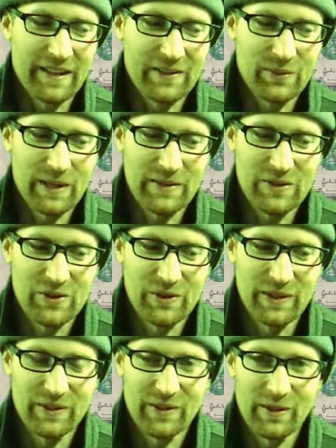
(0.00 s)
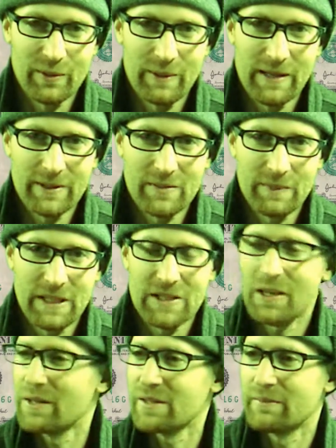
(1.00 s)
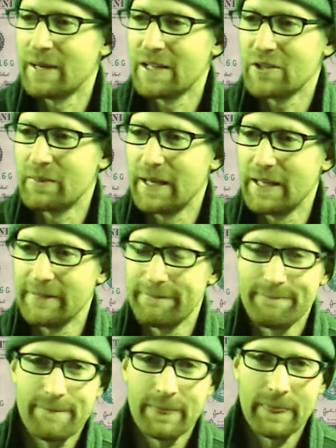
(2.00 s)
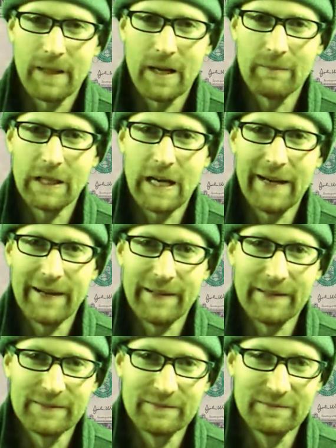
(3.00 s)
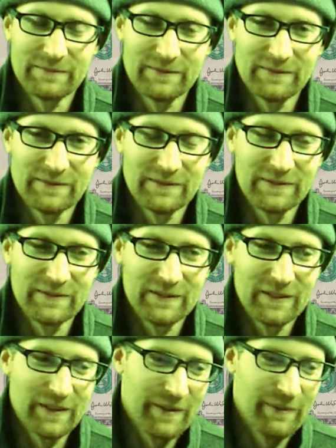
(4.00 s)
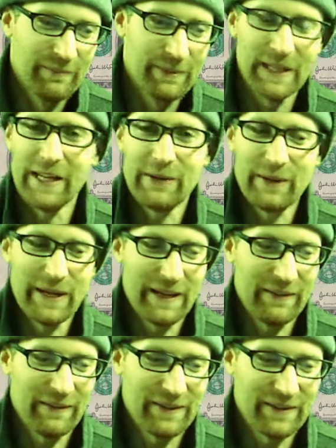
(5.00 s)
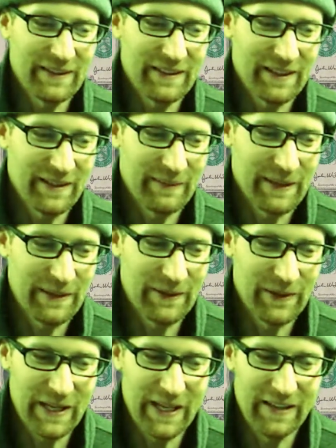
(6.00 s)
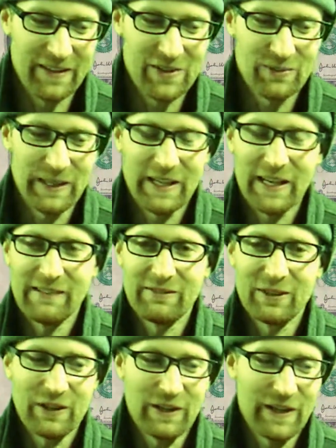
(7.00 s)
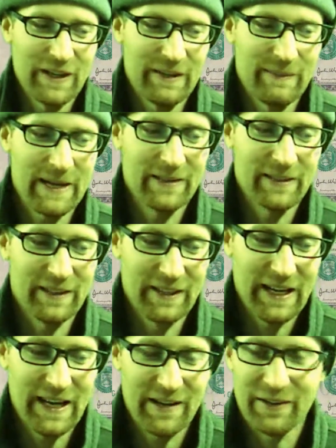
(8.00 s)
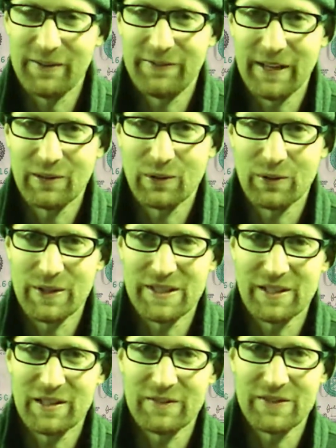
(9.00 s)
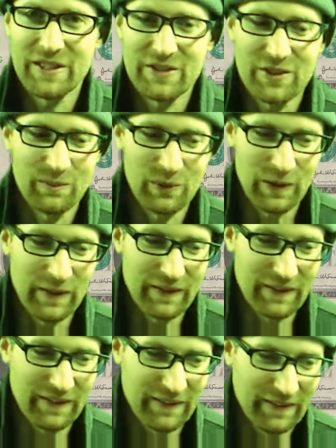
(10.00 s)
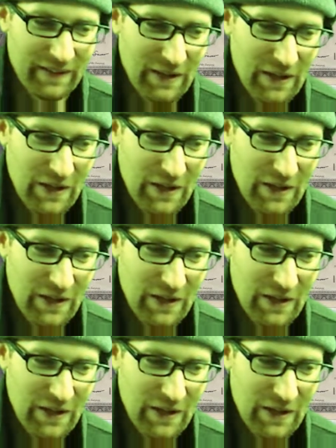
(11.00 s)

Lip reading: that's what I was doing during Obama's speech. I wasn't masturbating. I'm a liar. But anyway, what was I talking about? Okay, this week I've learned about how the Federal Reserve System works.